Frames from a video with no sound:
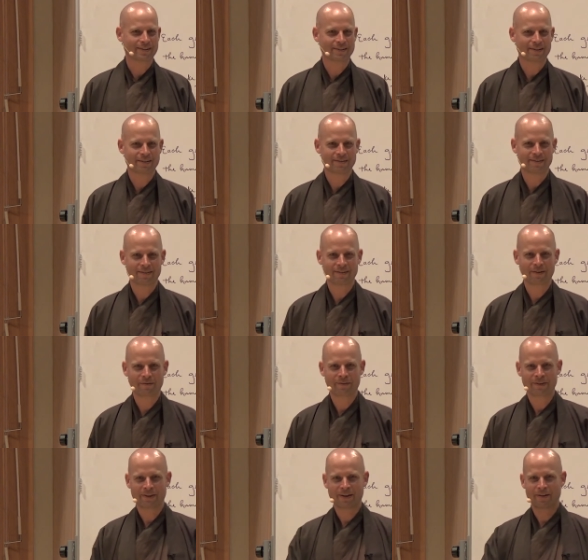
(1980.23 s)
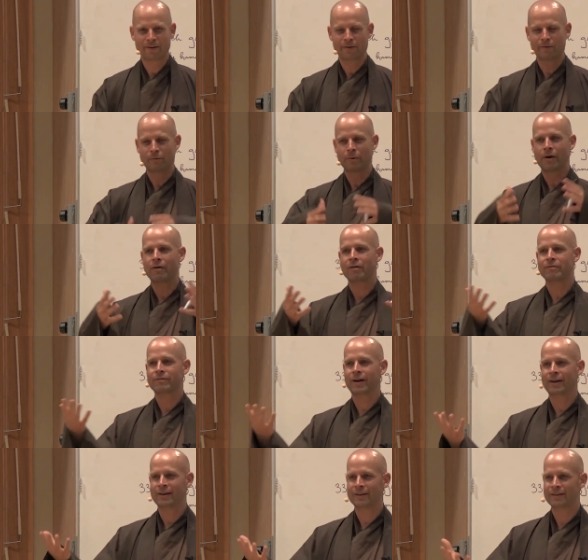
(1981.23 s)
and let's just live in kind of a
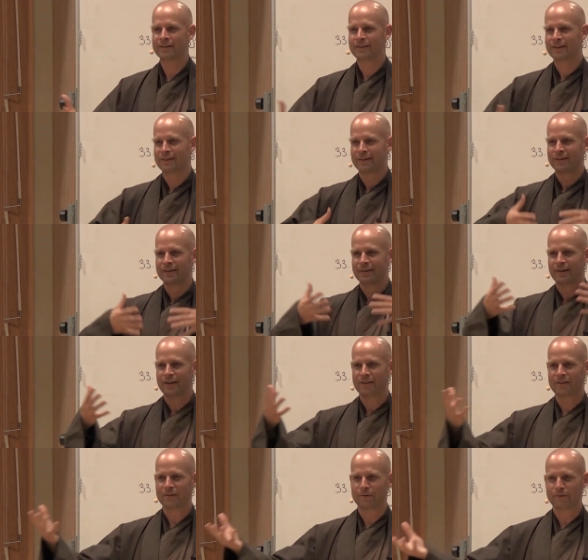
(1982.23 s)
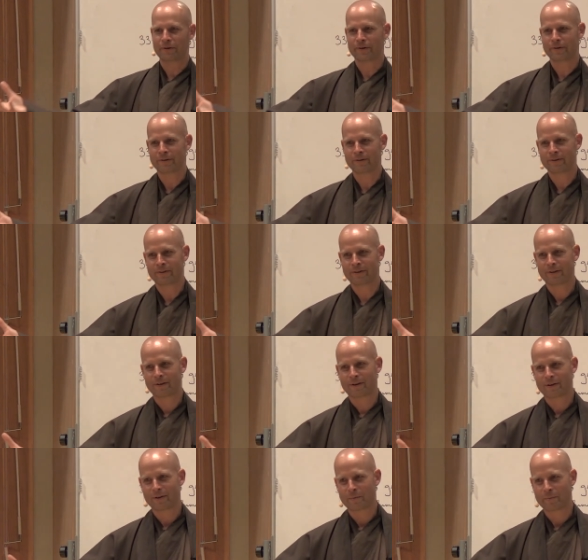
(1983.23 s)
rarefied, ethereal,
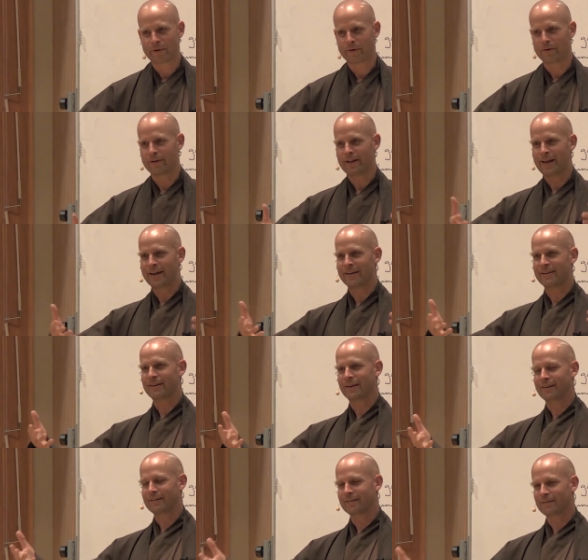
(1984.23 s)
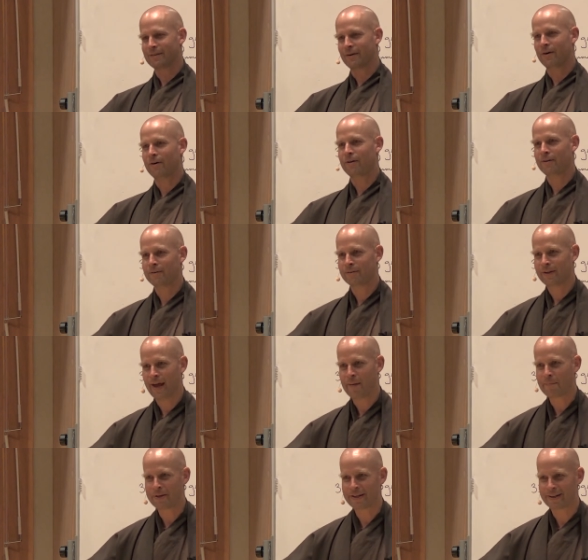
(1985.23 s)
pure land that is all
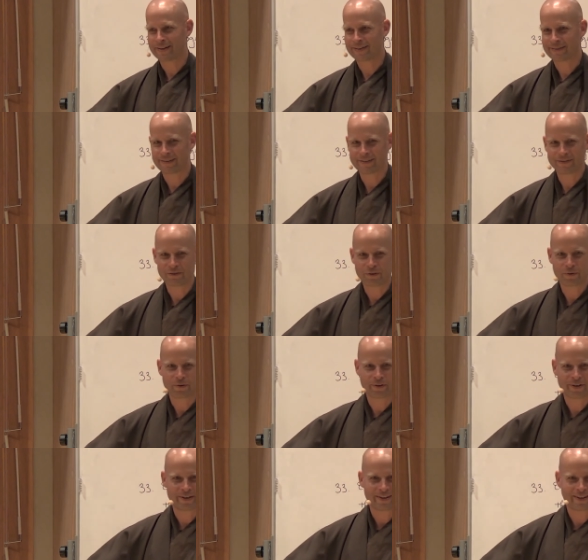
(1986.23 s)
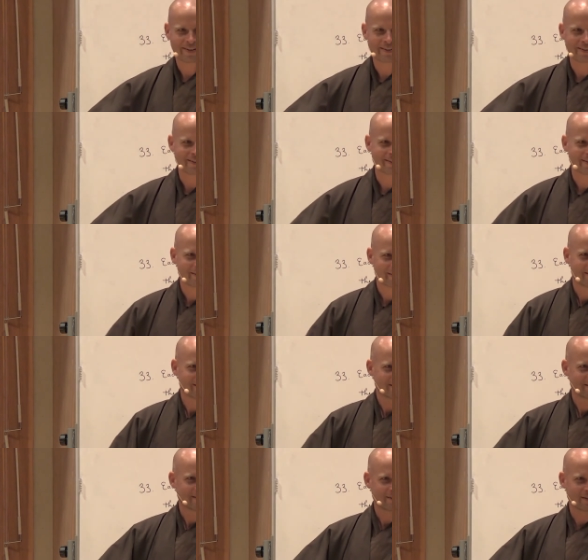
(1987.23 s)
happiness and joy, and
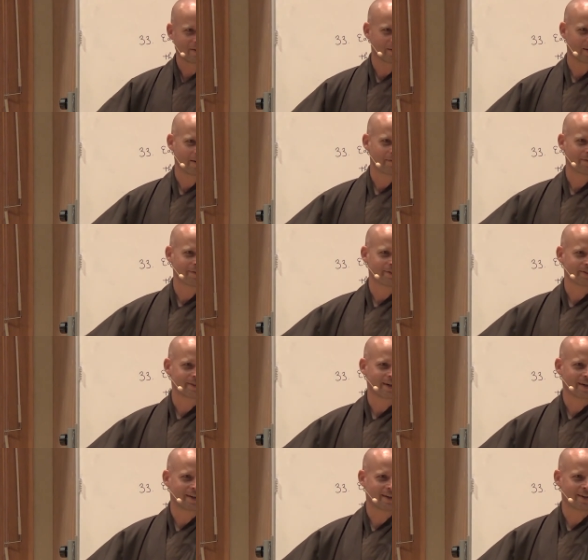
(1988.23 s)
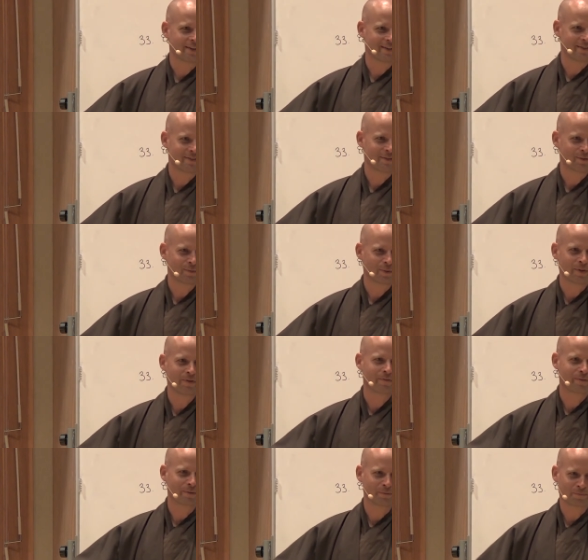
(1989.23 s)
the life in the Sangha is so
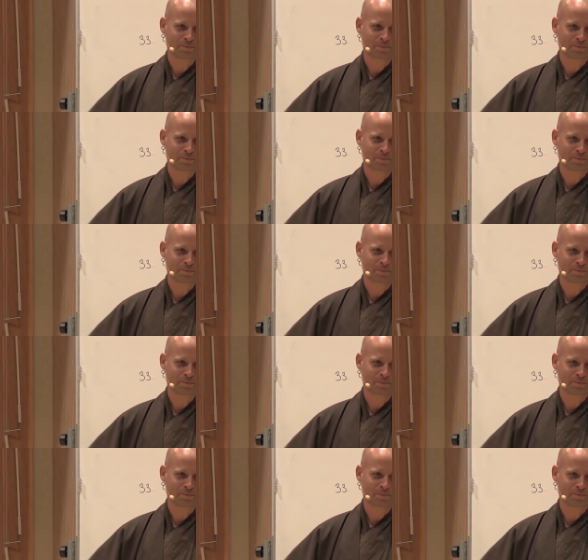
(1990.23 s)
wonderful.